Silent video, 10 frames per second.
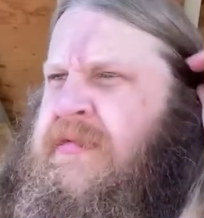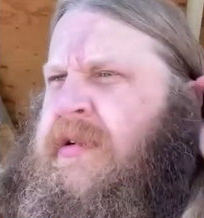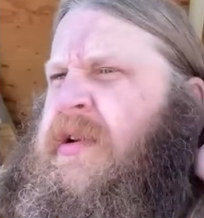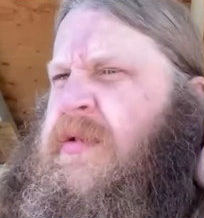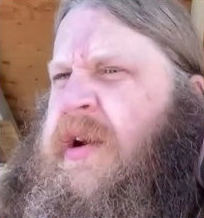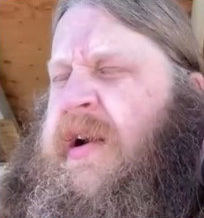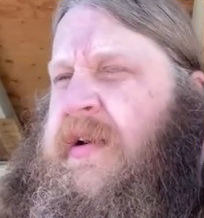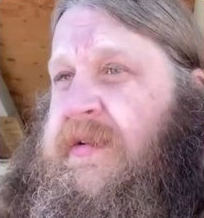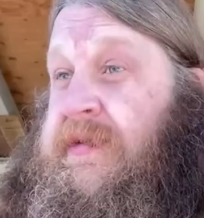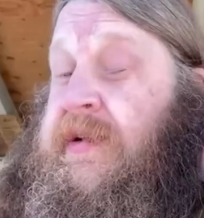Oh, wow.
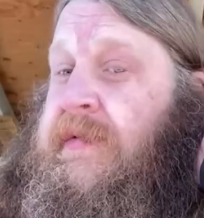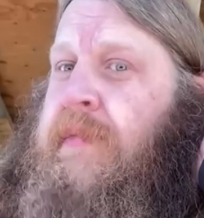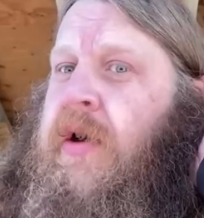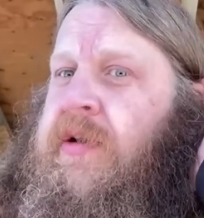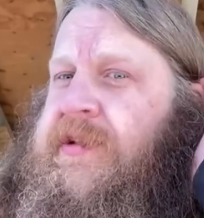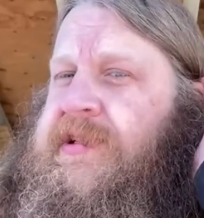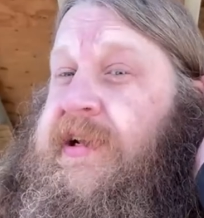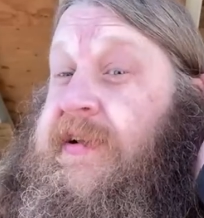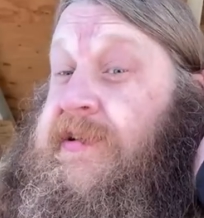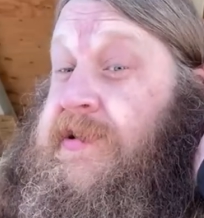Bulk of the
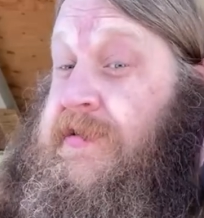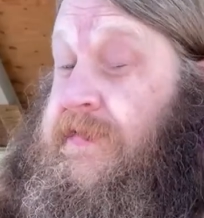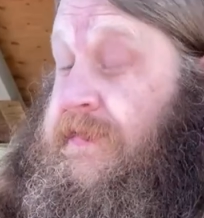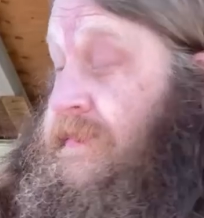series, dude.